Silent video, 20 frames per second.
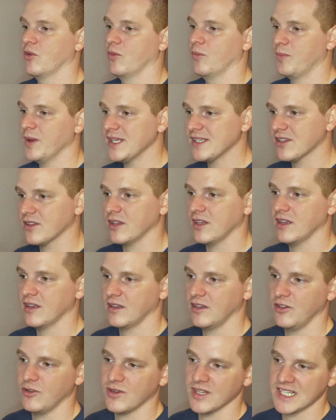Basically,
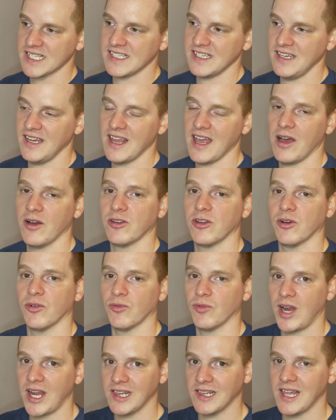you can see how your
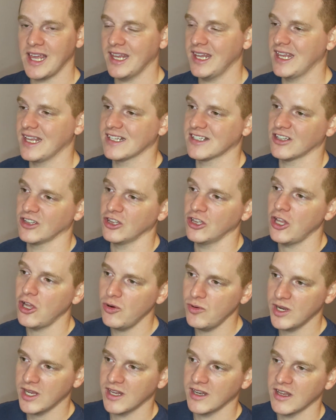right leg is
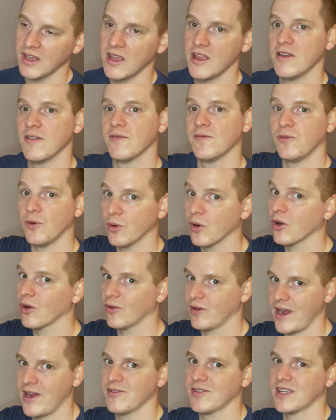loaded for a
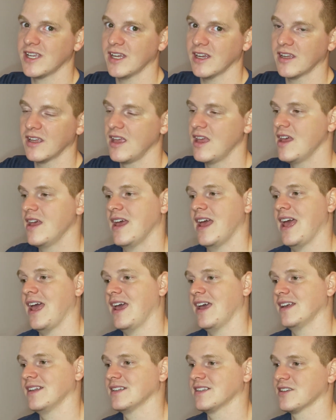round kick.
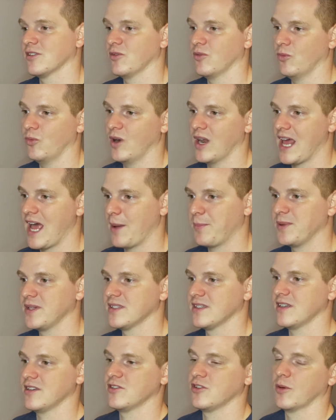And what
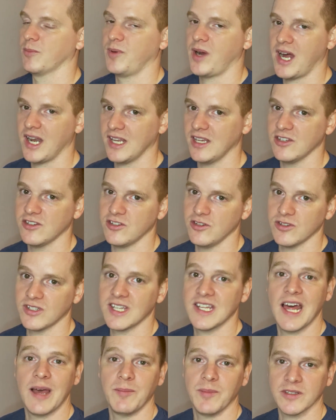happens is your body is used
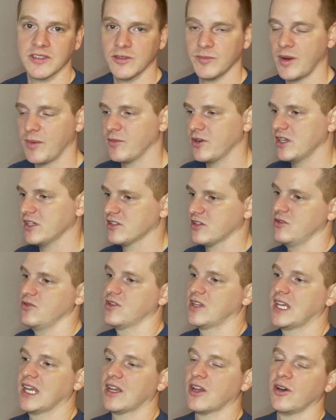to that muscle memory, so you
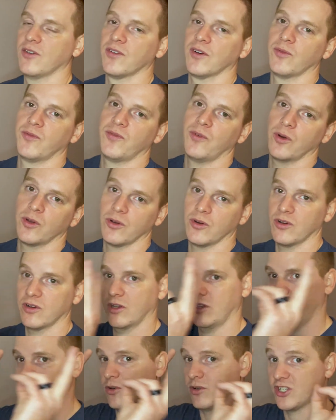kick over for
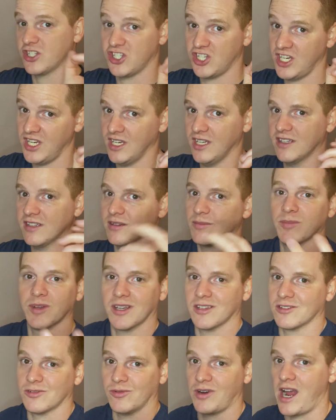your cheat,
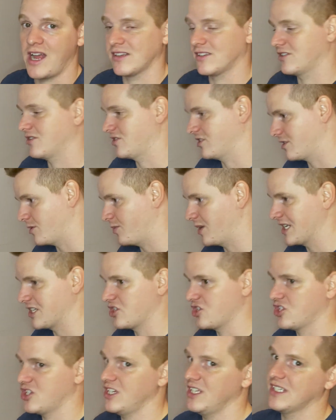because a Rise is just a big
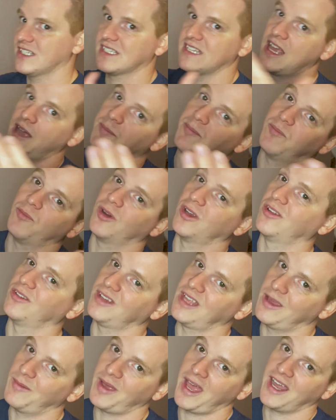cheat step where you
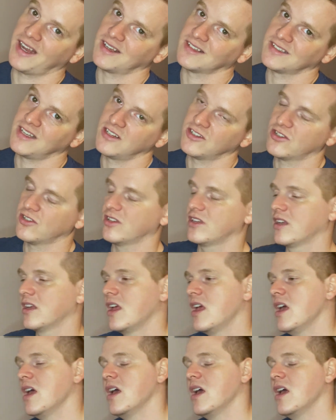lay back essentially.